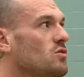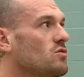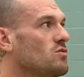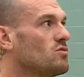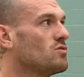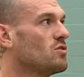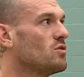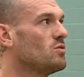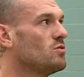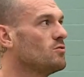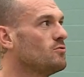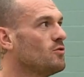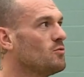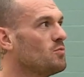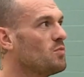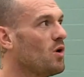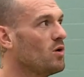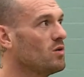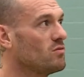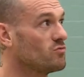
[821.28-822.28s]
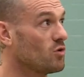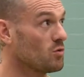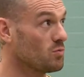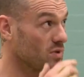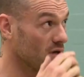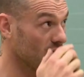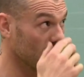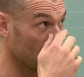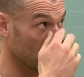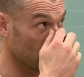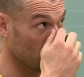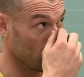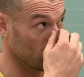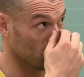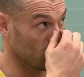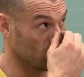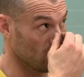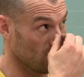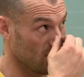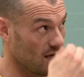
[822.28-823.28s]
couldn't do football and rugby like all
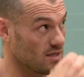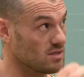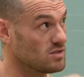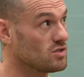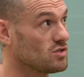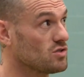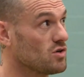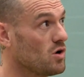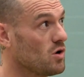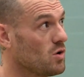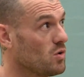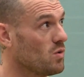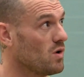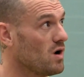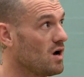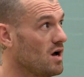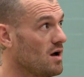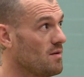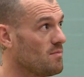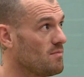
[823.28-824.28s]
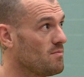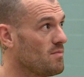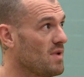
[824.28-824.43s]
the other kids, so um,